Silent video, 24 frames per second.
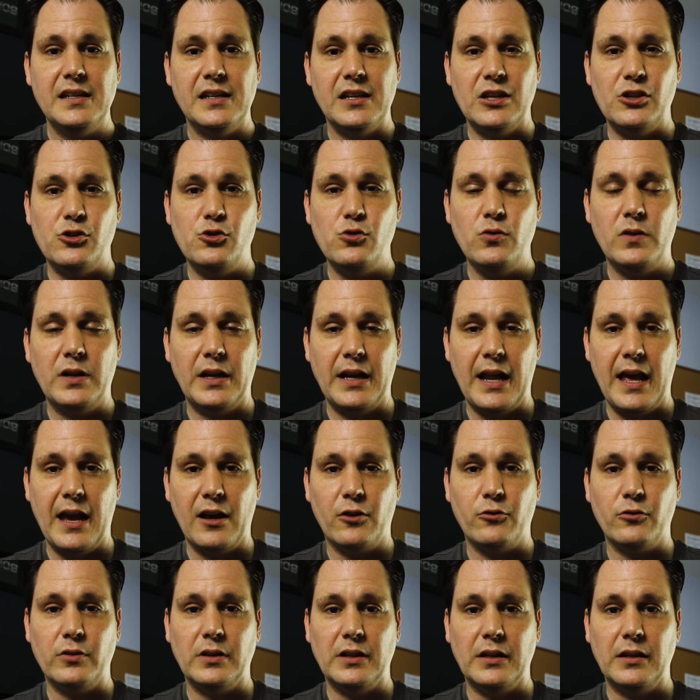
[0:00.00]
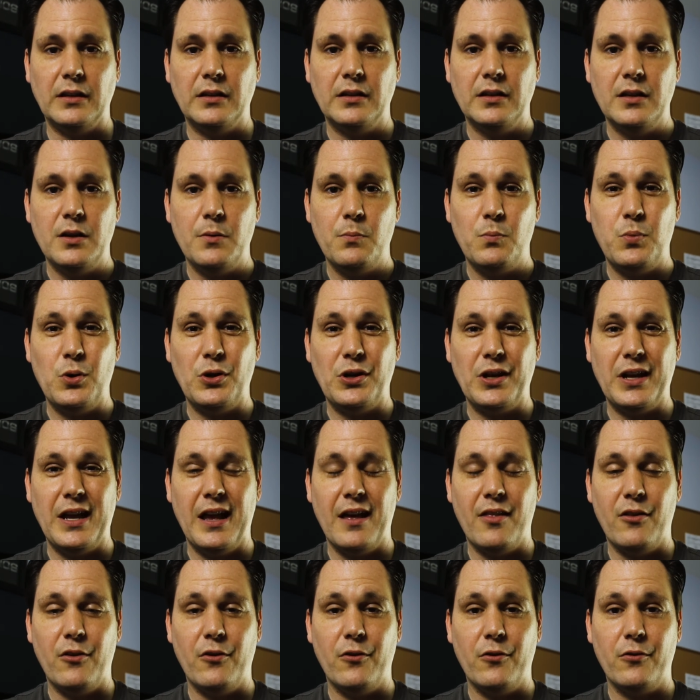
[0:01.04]
is you can actually put
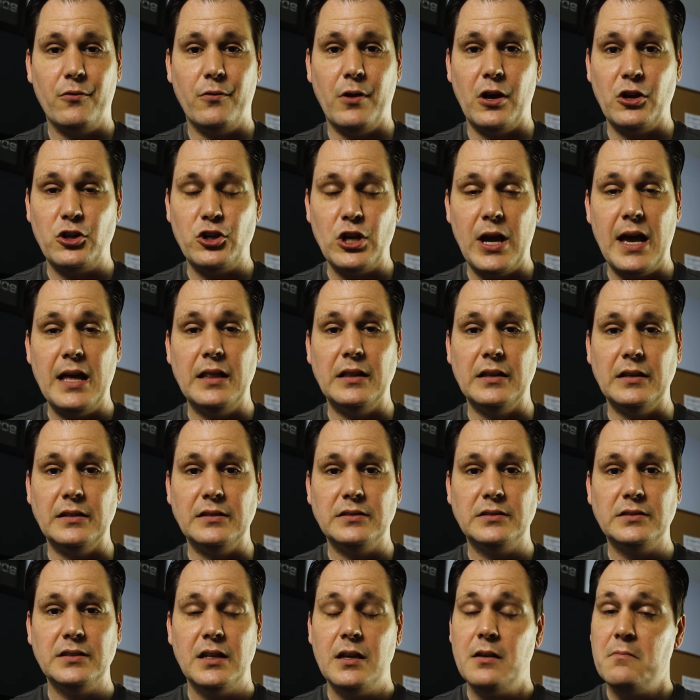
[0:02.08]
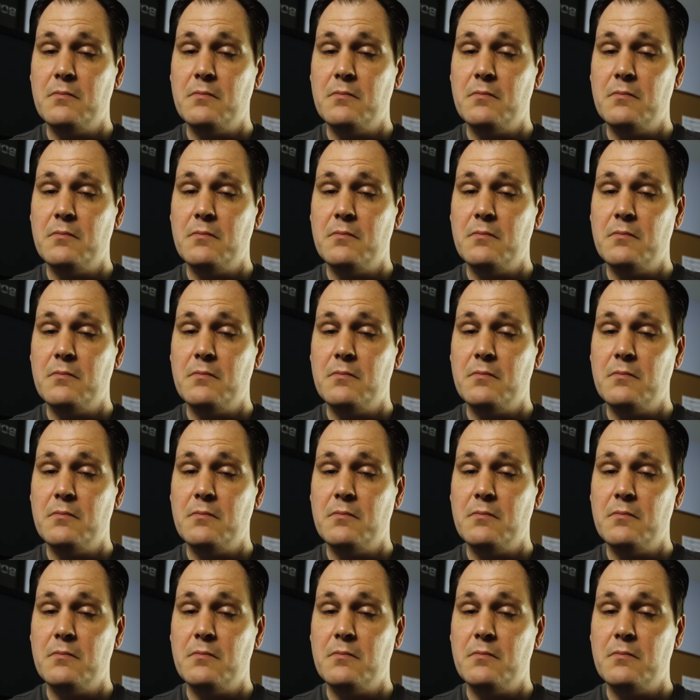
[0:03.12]
together a shot list.